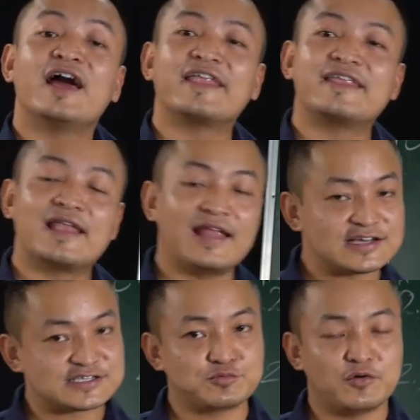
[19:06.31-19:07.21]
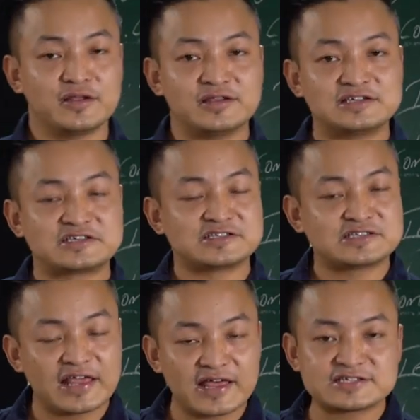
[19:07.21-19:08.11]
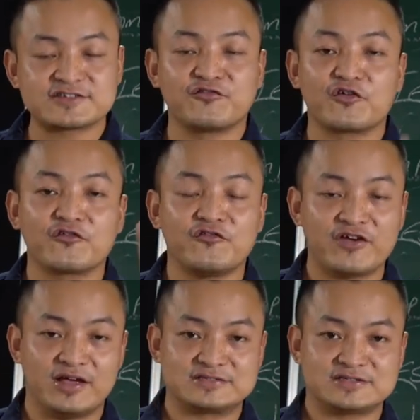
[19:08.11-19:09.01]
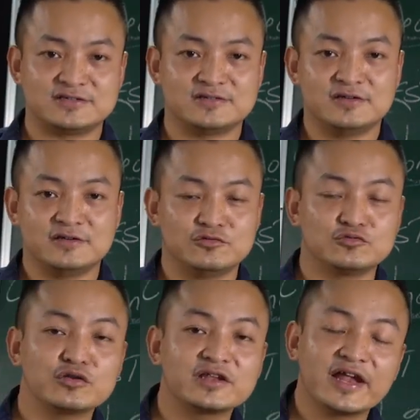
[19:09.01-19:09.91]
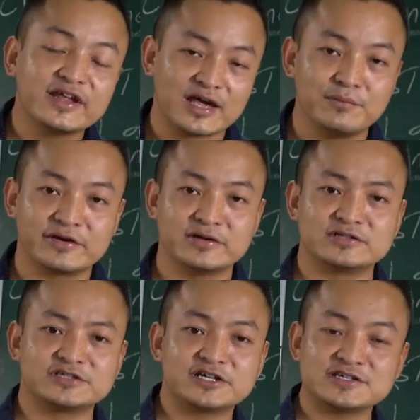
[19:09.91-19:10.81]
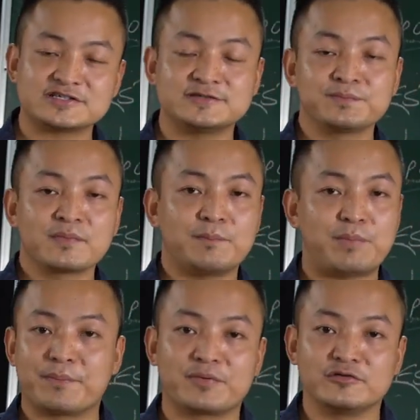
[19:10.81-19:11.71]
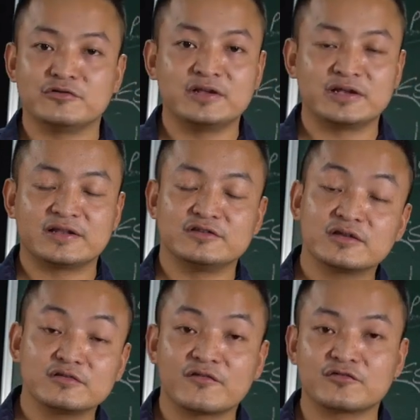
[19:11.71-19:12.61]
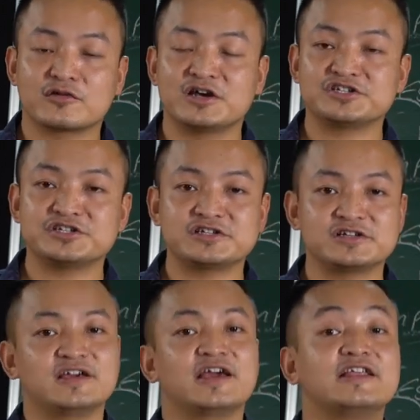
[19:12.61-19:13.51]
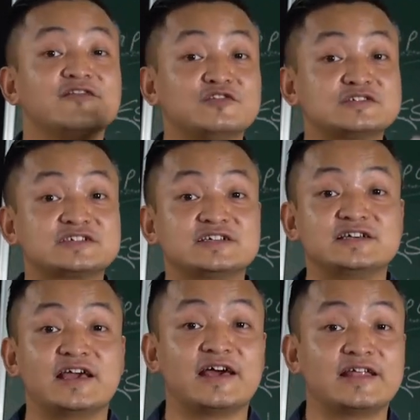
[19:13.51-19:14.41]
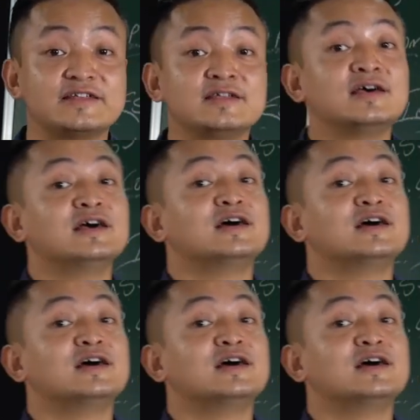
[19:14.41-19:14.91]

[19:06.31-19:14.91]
And the last one is test for fats. You don't need any chemical, just pepper you need. And then you have to crush it, and if you see an